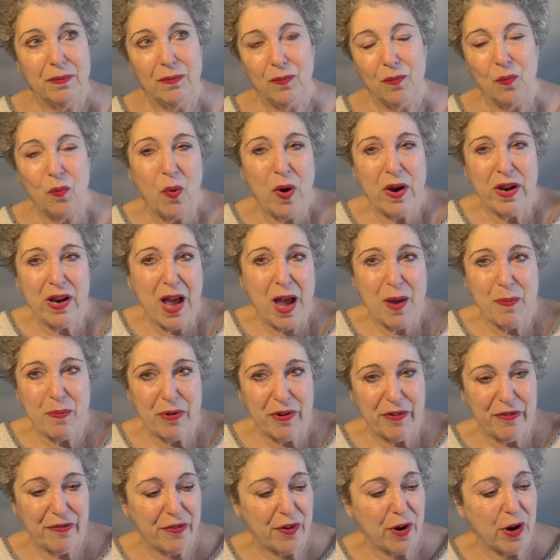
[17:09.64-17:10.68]
what I
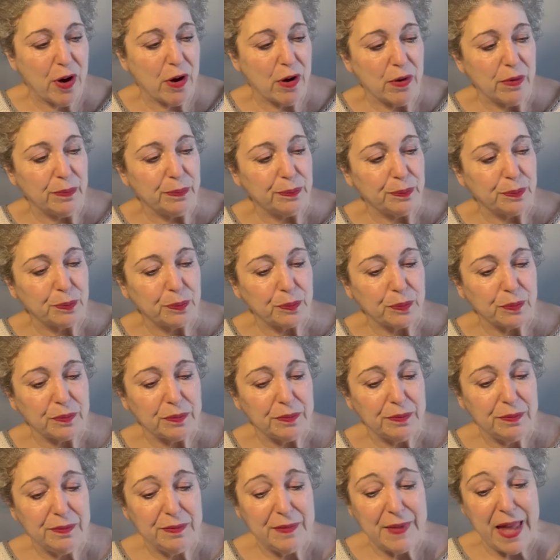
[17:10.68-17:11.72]
prefer.
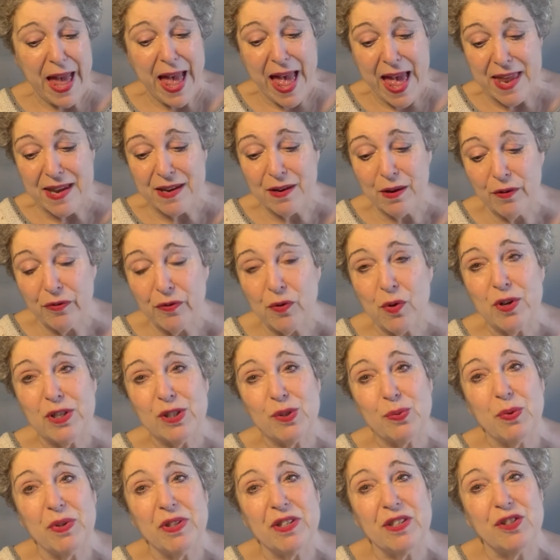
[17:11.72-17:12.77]
And of
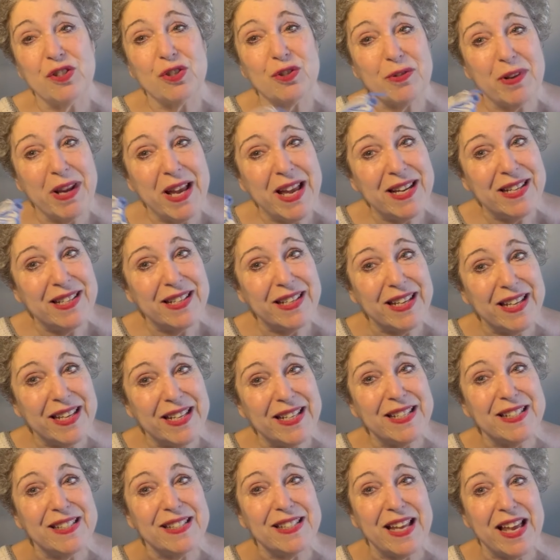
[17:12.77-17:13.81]
course, with the stranding, it
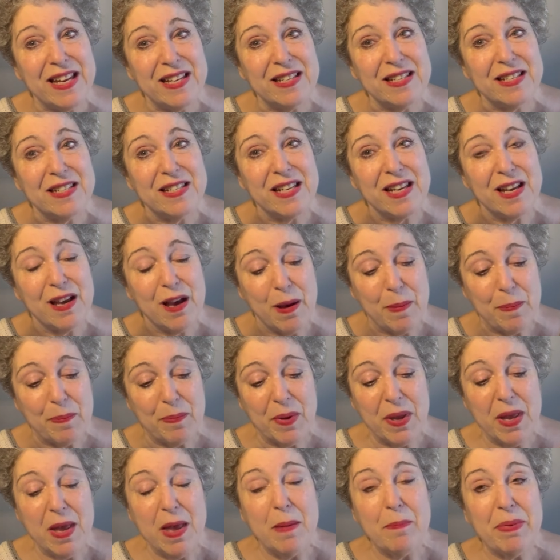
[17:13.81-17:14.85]
is ending up
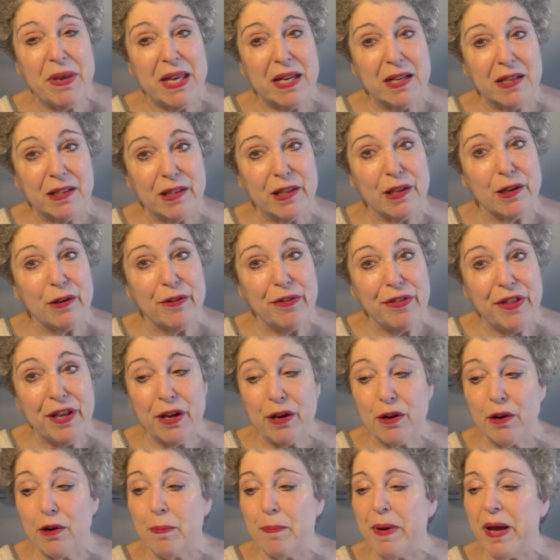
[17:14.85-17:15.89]
being a little
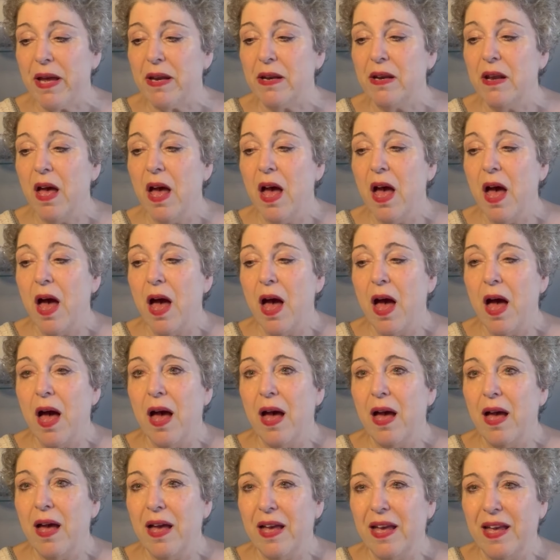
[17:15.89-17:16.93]
thicker, but
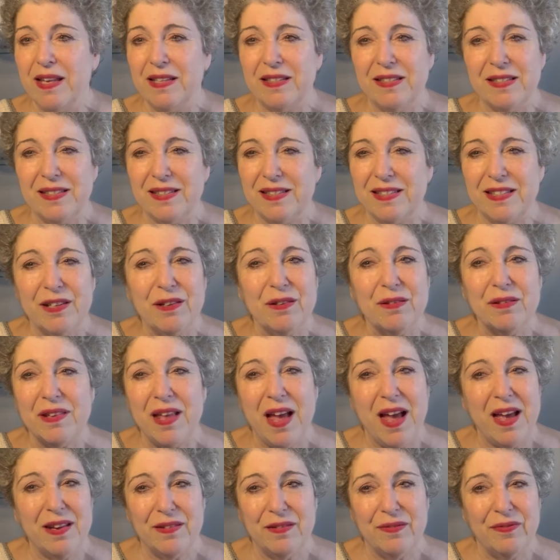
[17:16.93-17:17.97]
it's still
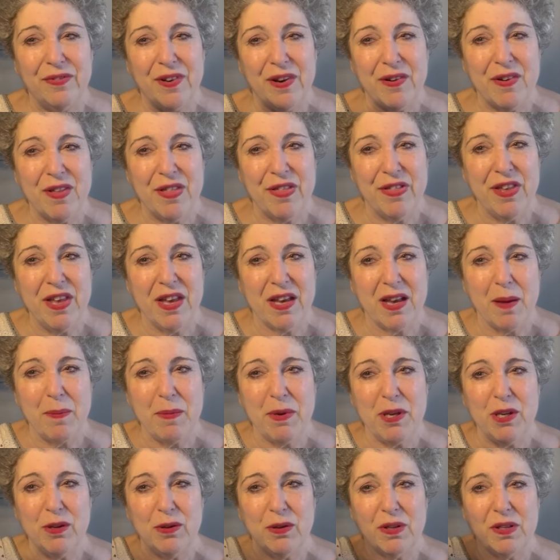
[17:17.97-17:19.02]
not very thick. I
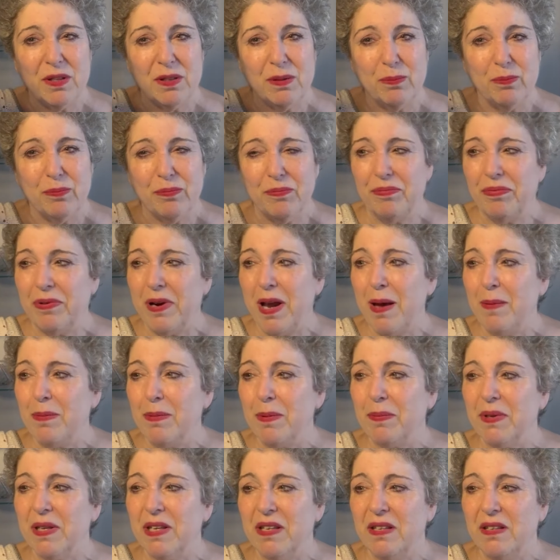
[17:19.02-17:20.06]
mean, you can
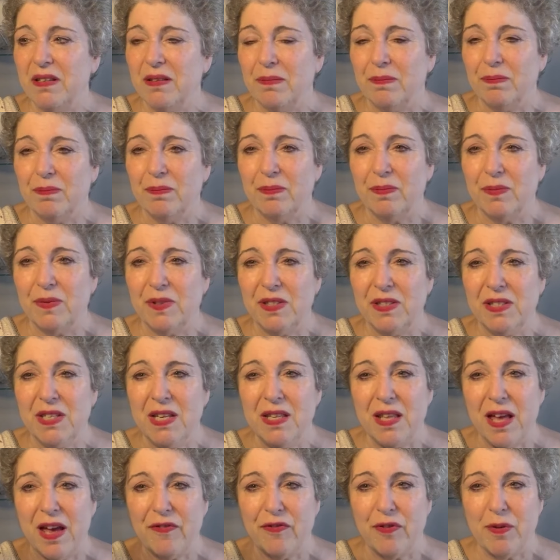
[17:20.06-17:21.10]
probably see
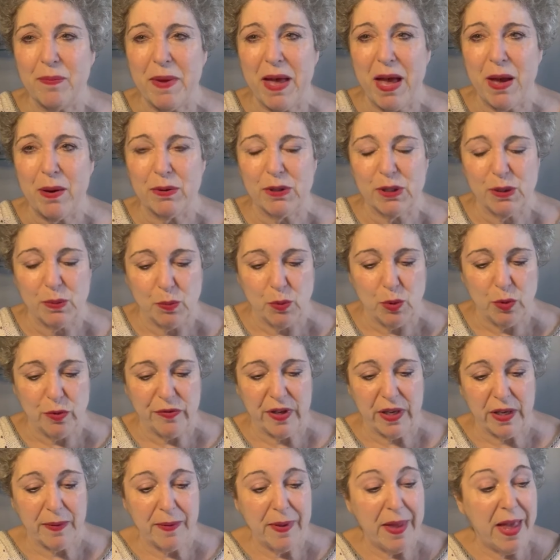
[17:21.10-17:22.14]
that from how it's
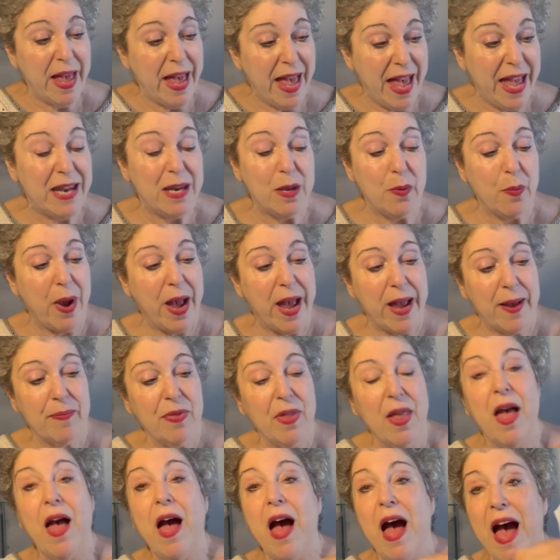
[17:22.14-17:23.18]
moving. Anyway,
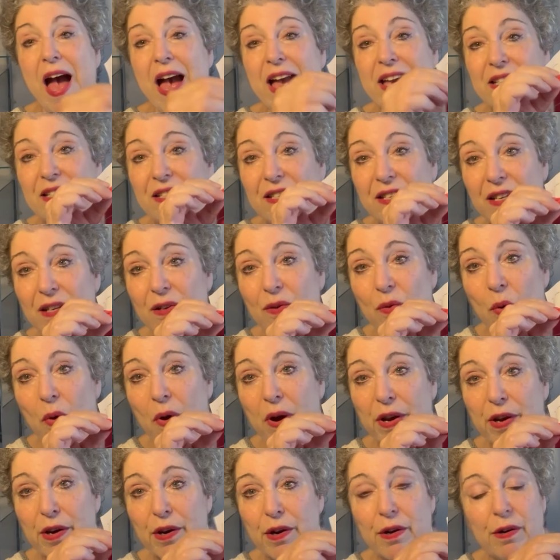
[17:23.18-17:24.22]
I did
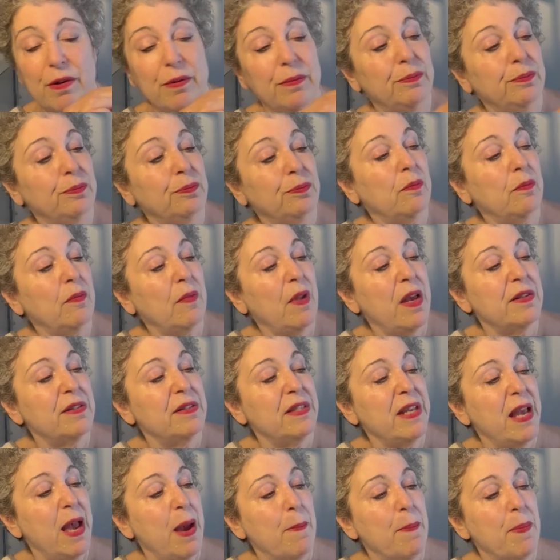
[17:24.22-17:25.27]
order a
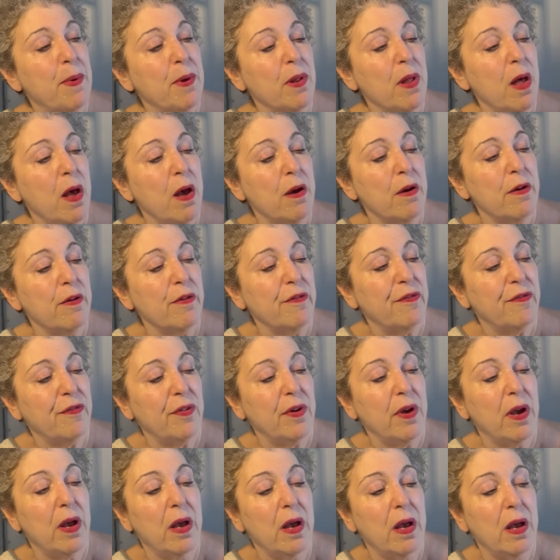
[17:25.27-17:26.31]
sample of
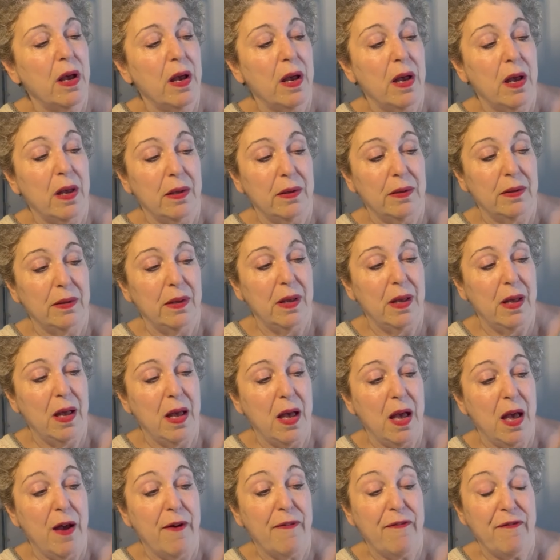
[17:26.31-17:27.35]

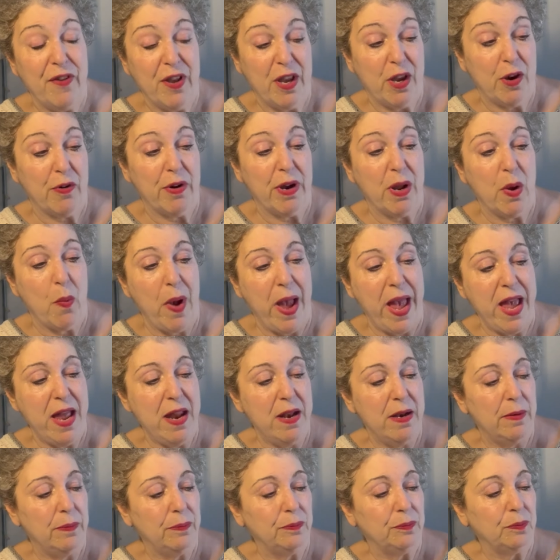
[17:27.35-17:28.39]
a fingering
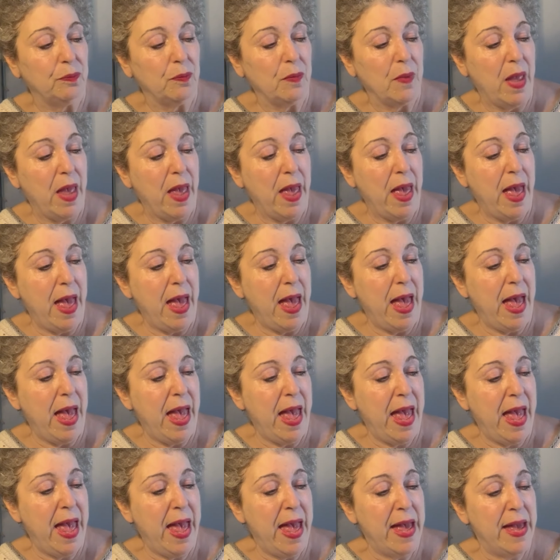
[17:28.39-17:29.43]
weight,
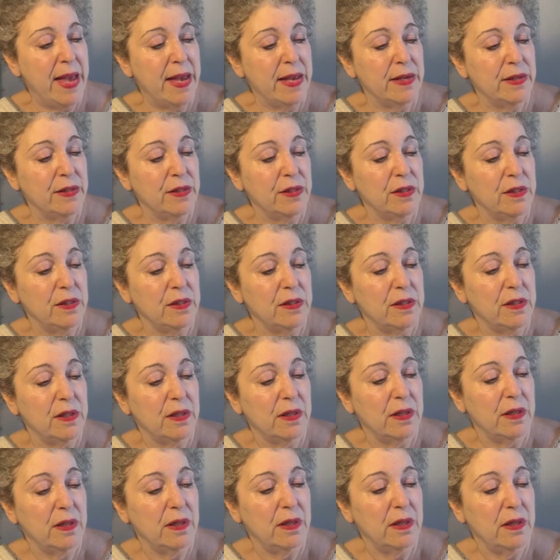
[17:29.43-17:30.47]
and
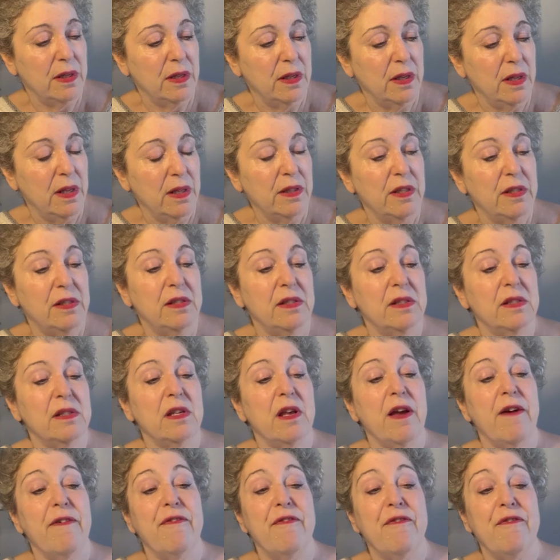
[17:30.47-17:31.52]
this is
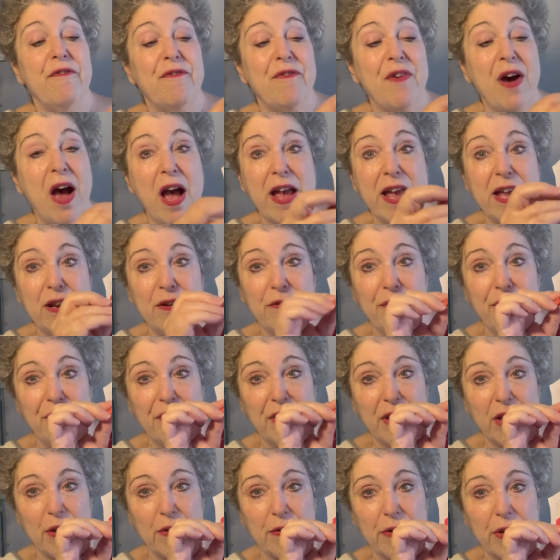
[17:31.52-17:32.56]
a fine
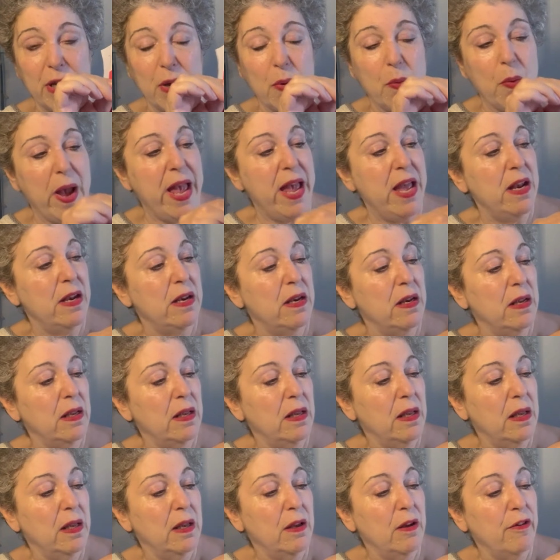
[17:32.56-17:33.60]
fingering weight,
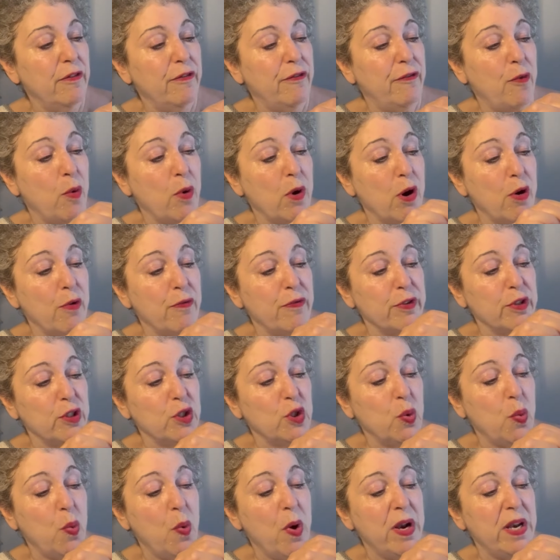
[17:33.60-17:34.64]
four over
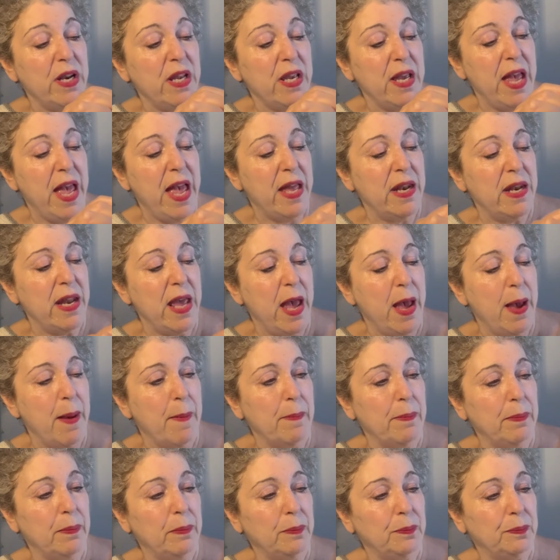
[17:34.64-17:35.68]
twenty N
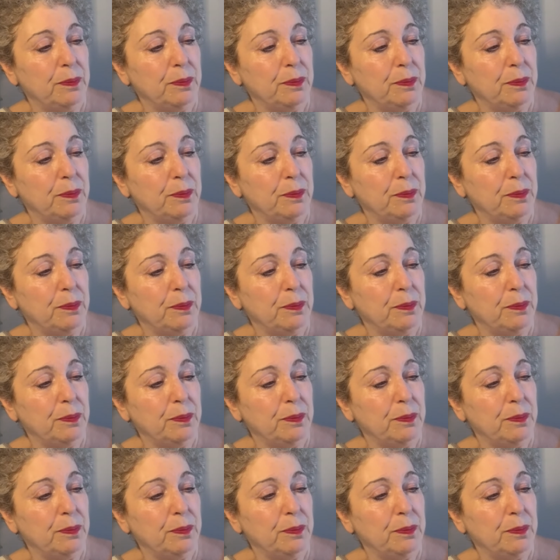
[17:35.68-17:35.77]
M.